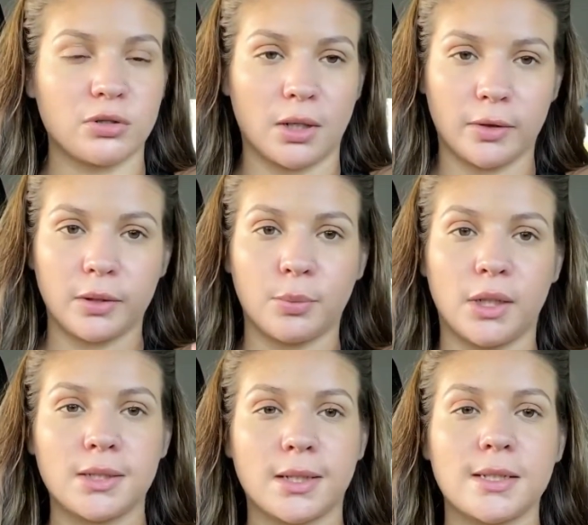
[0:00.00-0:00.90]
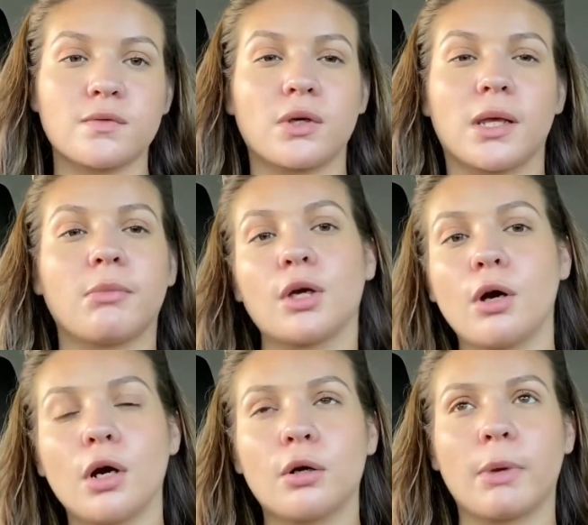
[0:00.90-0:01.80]
I got the mini size for like my
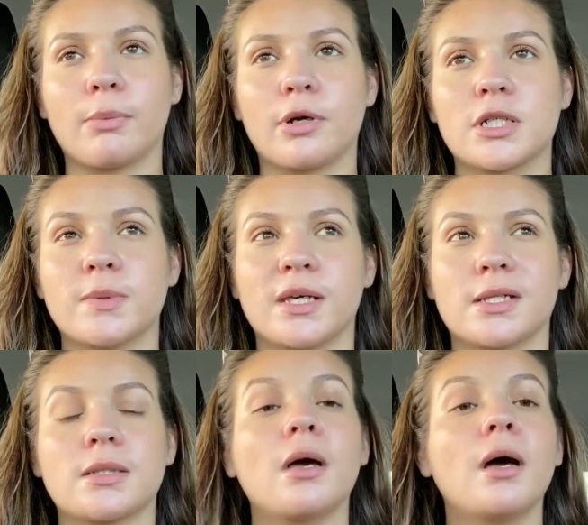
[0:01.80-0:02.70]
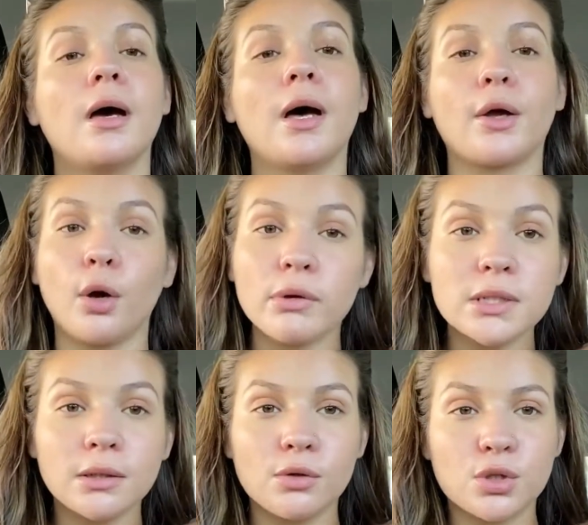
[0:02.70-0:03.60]
car or my purse because I always
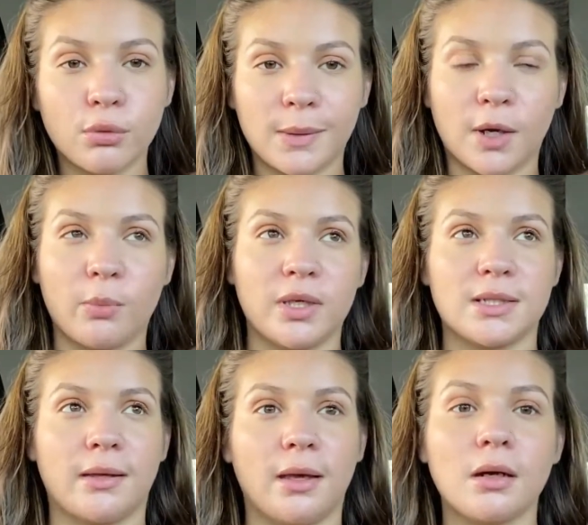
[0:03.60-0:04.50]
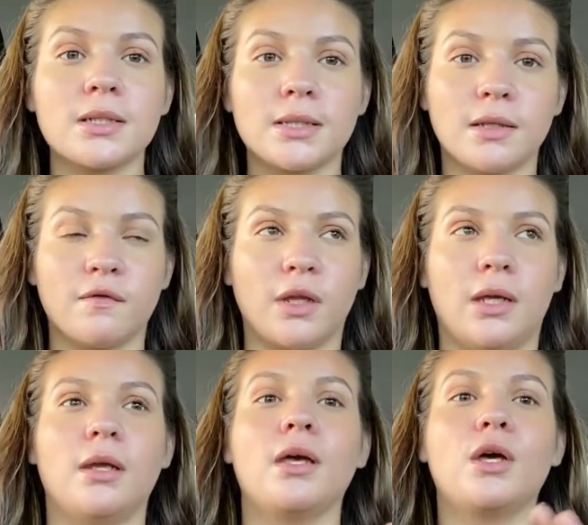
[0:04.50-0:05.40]
need lotion when I'm out because I cannot stand the
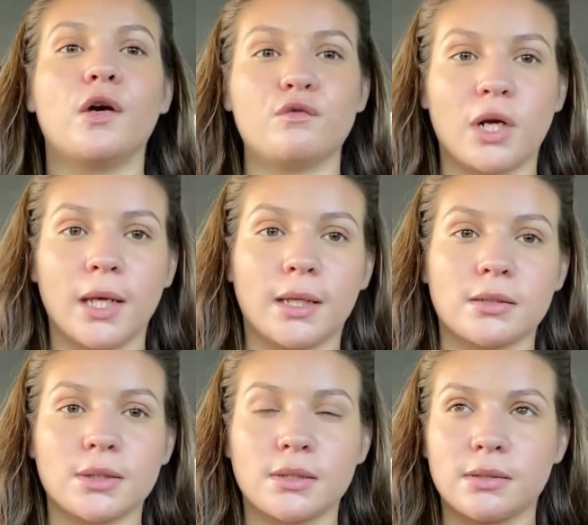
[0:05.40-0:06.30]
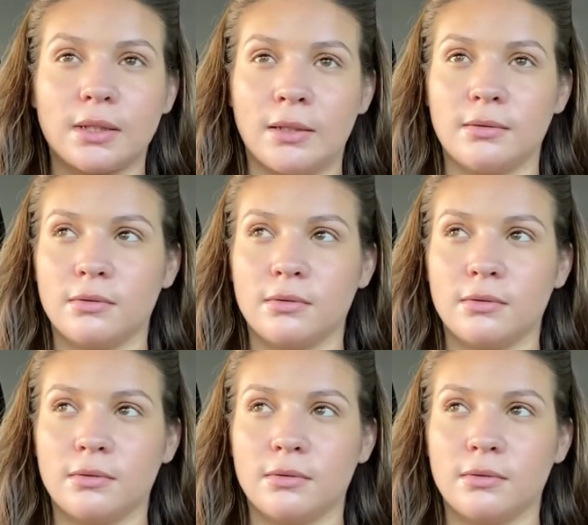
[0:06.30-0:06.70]
feeling of dry hands. It's like,